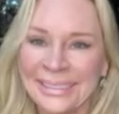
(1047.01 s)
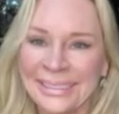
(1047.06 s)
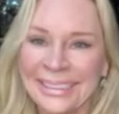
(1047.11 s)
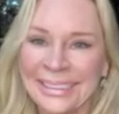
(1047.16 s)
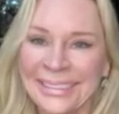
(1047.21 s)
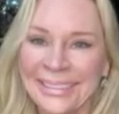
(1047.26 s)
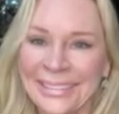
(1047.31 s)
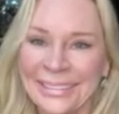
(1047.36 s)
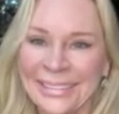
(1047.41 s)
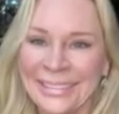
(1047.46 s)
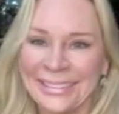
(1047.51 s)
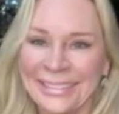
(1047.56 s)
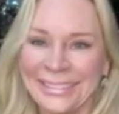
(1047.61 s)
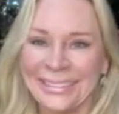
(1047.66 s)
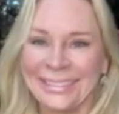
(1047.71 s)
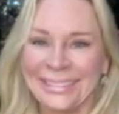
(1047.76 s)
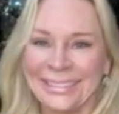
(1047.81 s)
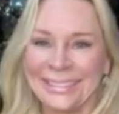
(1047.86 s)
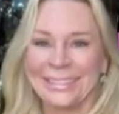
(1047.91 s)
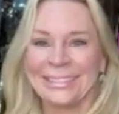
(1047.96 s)

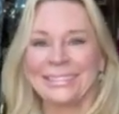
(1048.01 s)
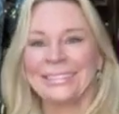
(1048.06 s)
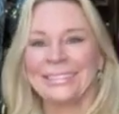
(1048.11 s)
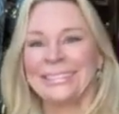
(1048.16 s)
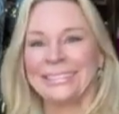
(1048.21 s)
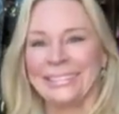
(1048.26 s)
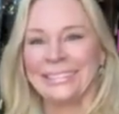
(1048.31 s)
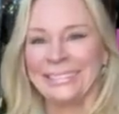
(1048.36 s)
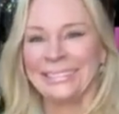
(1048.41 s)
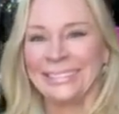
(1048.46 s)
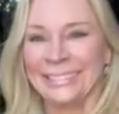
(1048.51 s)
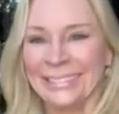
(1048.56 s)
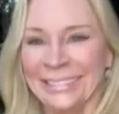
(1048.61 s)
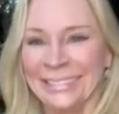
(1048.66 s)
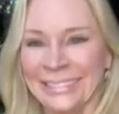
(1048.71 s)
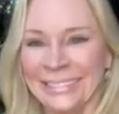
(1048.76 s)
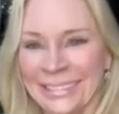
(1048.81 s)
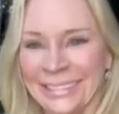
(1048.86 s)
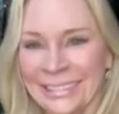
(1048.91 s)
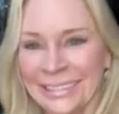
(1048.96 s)

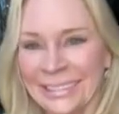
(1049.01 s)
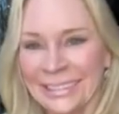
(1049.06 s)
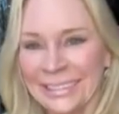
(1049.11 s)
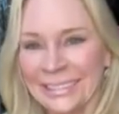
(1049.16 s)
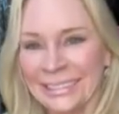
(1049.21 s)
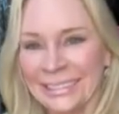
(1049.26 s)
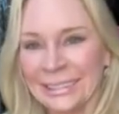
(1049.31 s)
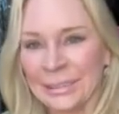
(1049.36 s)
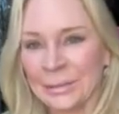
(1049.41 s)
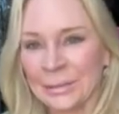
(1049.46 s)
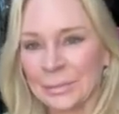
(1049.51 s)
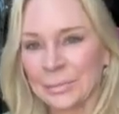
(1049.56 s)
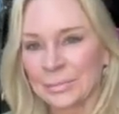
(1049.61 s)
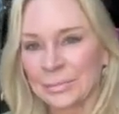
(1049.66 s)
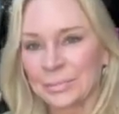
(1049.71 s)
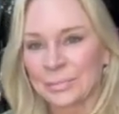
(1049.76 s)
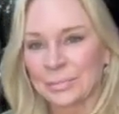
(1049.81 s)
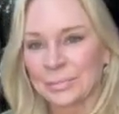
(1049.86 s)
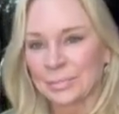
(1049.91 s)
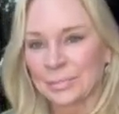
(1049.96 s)

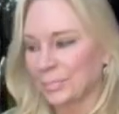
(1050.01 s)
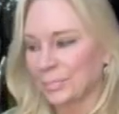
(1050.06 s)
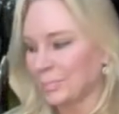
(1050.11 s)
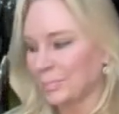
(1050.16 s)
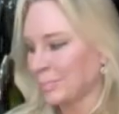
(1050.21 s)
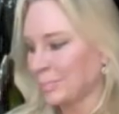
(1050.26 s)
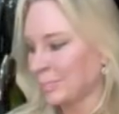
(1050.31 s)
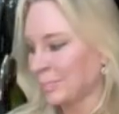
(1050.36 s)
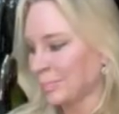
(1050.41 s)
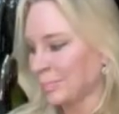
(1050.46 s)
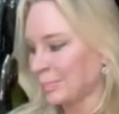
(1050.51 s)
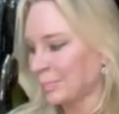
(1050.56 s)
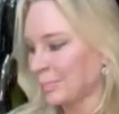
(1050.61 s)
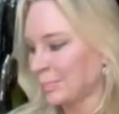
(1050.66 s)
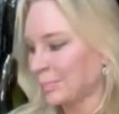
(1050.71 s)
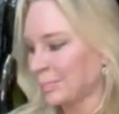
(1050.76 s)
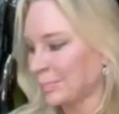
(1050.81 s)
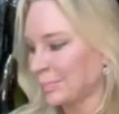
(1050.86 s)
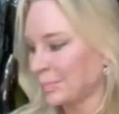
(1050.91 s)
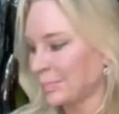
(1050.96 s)

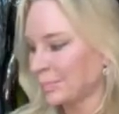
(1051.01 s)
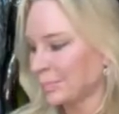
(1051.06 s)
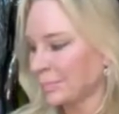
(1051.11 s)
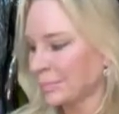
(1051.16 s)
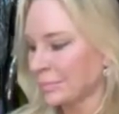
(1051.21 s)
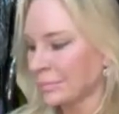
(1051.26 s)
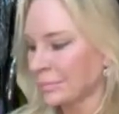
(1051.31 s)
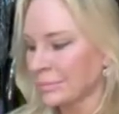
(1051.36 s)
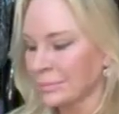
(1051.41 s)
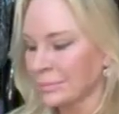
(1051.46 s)
This person isn't speaking.